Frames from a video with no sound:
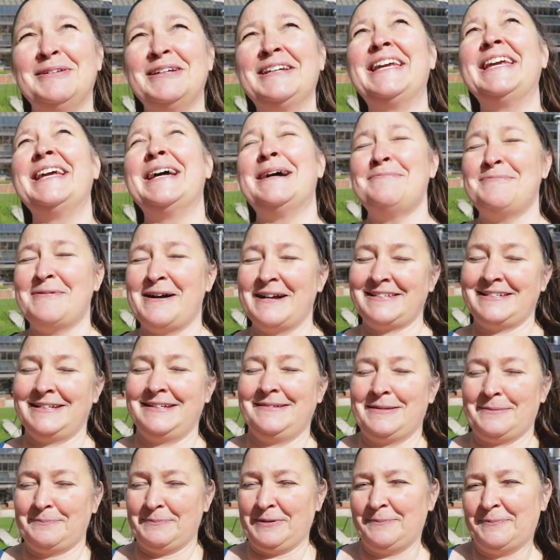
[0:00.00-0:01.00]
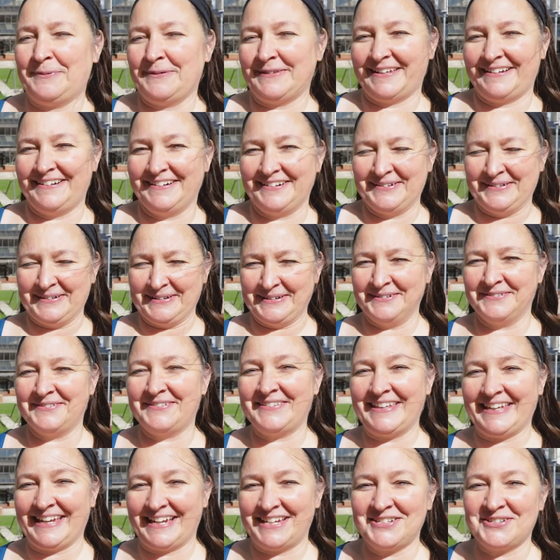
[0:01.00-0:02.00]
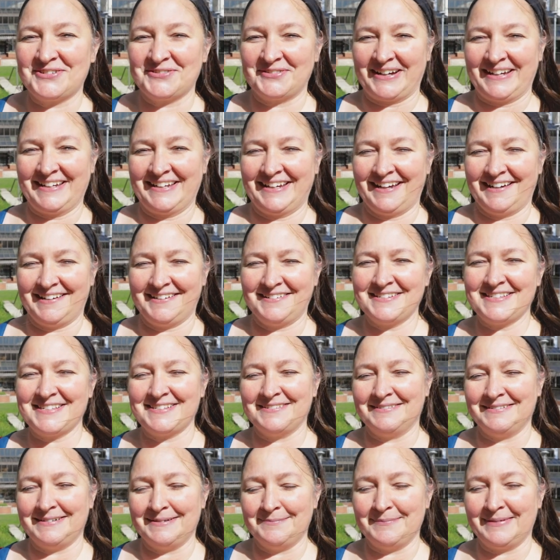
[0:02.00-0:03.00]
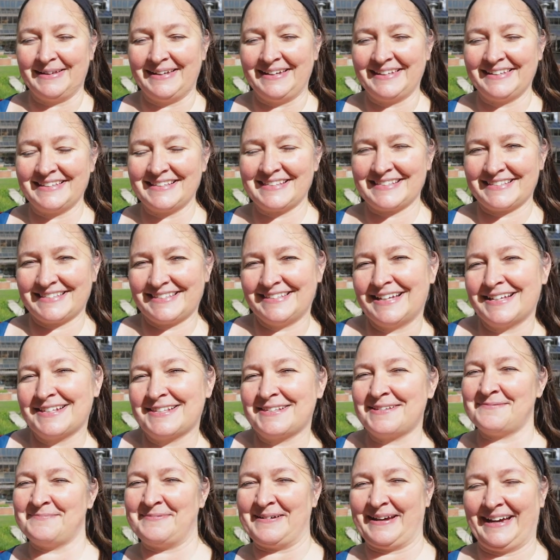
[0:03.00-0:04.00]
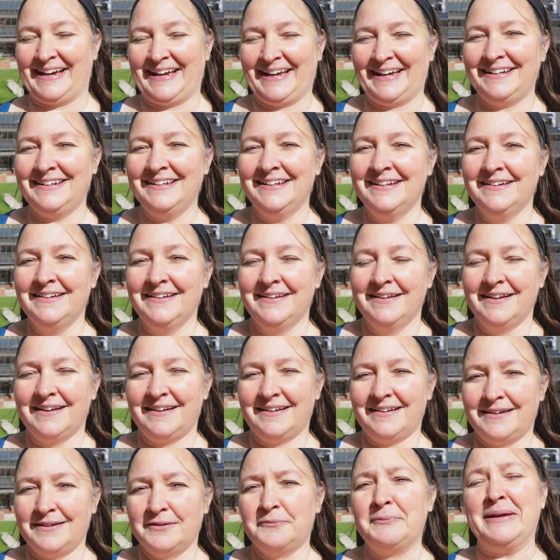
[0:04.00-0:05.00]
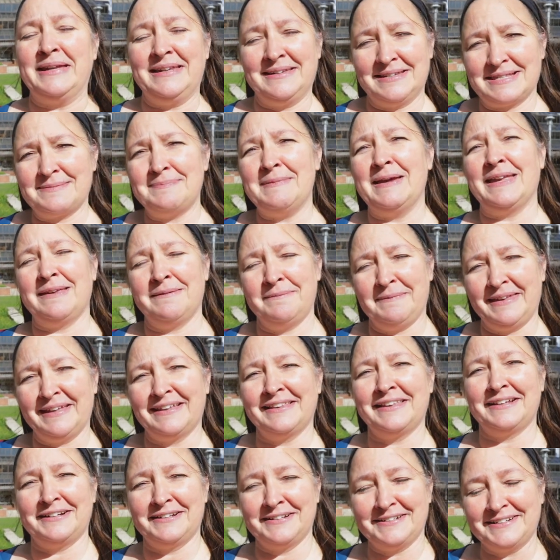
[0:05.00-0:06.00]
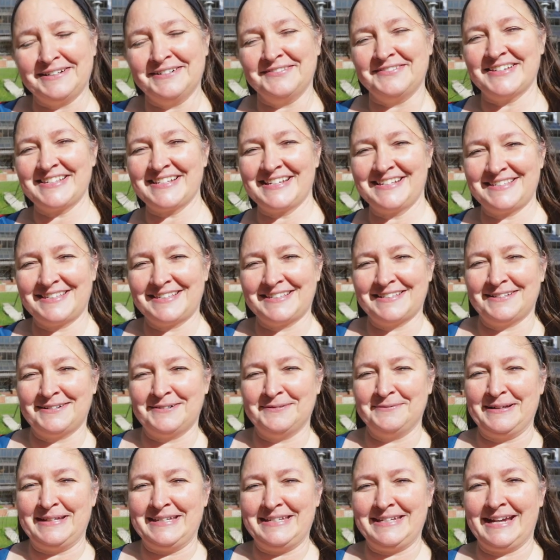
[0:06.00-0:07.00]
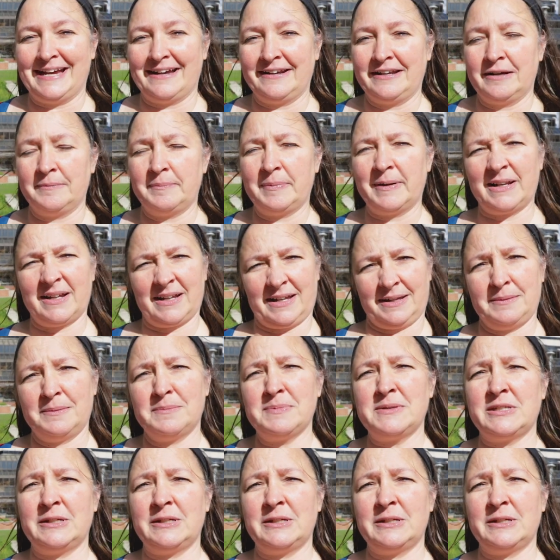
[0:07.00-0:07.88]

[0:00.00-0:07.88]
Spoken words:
Looking up, watching the people that are going over the edge right now, so I'm like, it's not so bad. Wind is making me a little nervous because it's a little windy out here, but I am